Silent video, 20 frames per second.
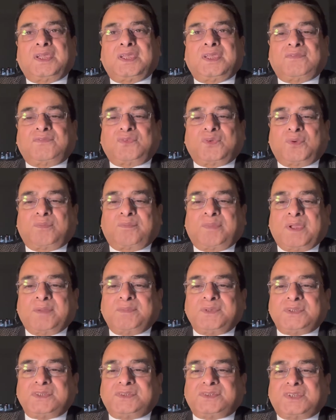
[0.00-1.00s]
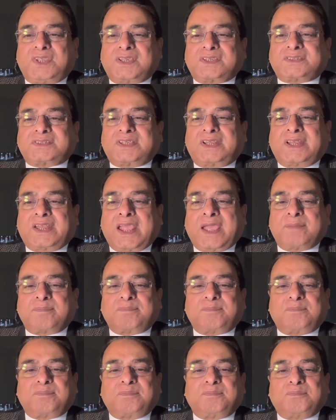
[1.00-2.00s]
If your baby takes a
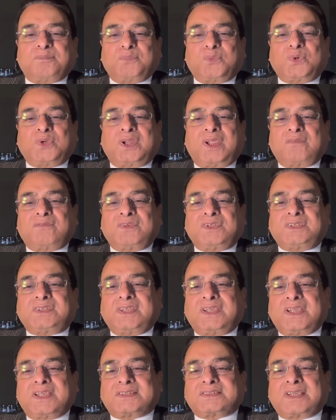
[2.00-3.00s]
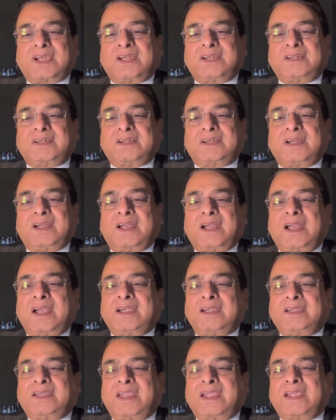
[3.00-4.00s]
nap, put everything aside
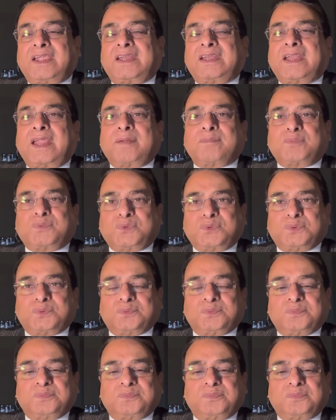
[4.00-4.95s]
and take a nap too.